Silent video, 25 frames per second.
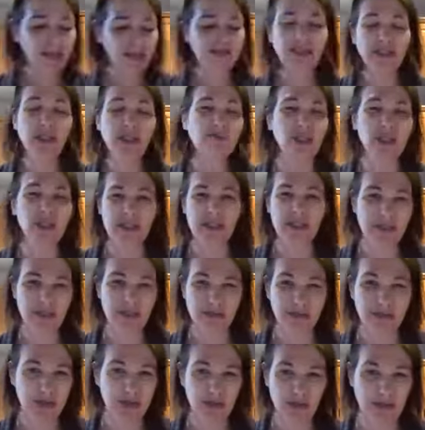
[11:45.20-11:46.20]
Every time Jason
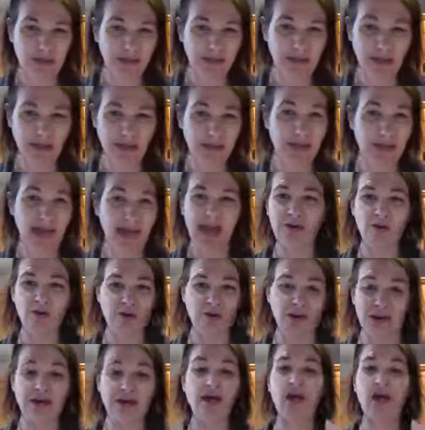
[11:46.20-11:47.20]
sees me do something like that,
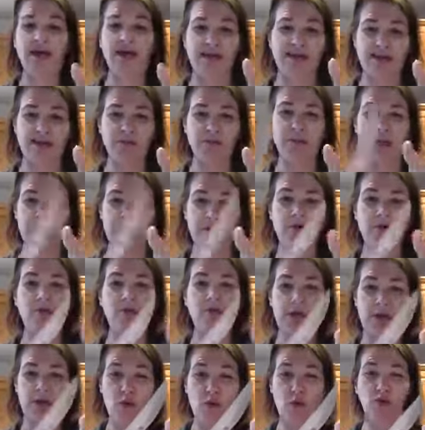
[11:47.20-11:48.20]
or like cut like a
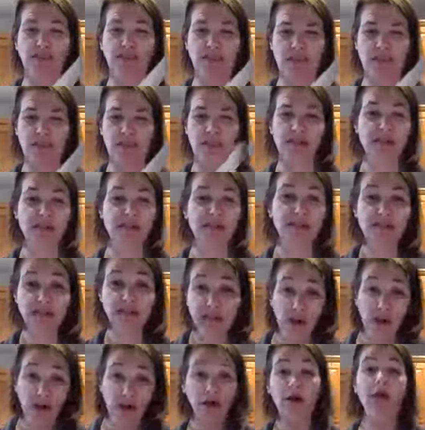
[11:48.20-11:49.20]
bagel where I'm holding it like this,
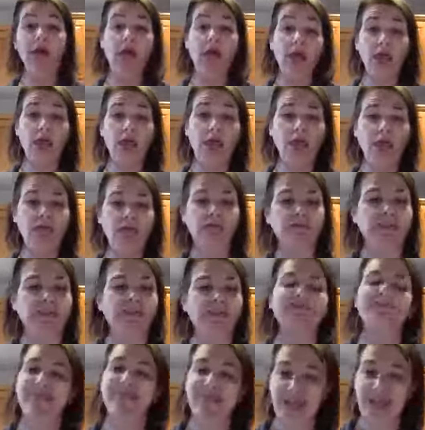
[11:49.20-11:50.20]
he's like, ugh.
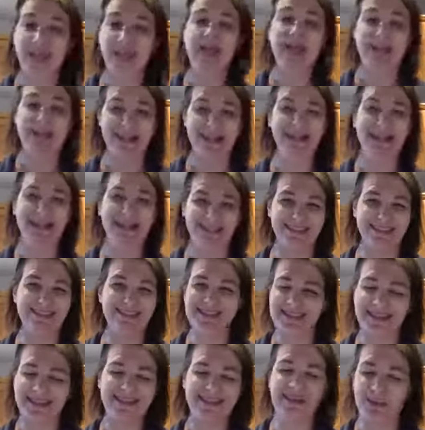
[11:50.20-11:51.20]
I got
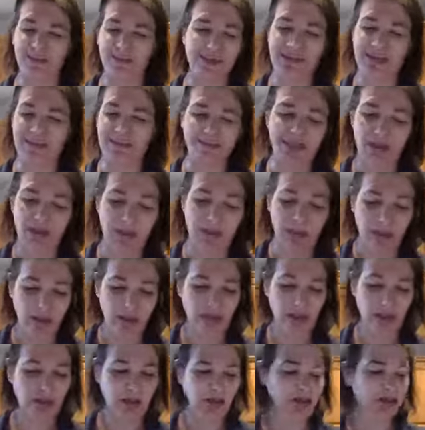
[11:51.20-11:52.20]
this. I know what I'm
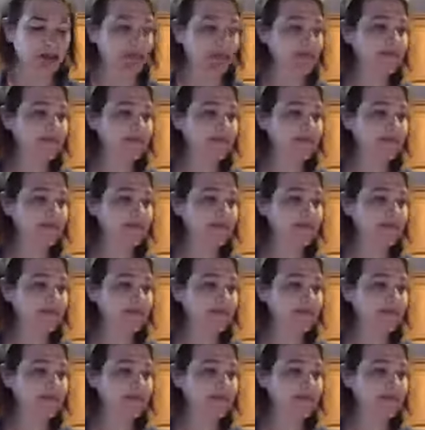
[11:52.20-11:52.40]
doing.